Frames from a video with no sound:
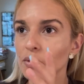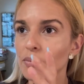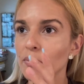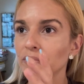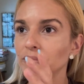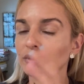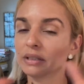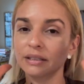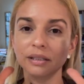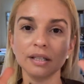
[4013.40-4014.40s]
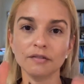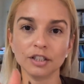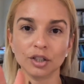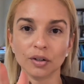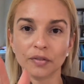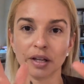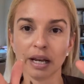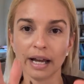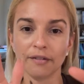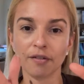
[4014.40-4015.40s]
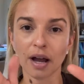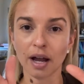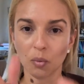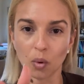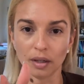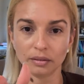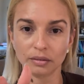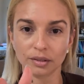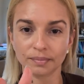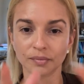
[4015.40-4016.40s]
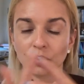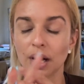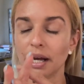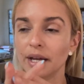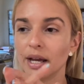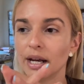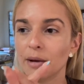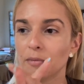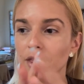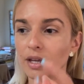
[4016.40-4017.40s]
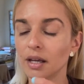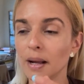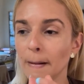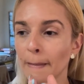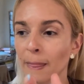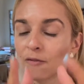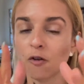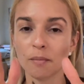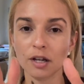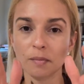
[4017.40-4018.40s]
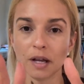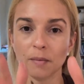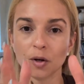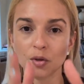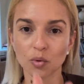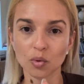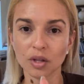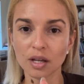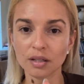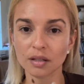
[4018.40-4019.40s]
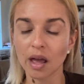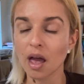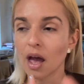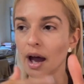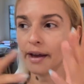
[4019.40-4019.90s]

Sometimes this is the vision of the life I want, right? And I'm thinking for me to be able to do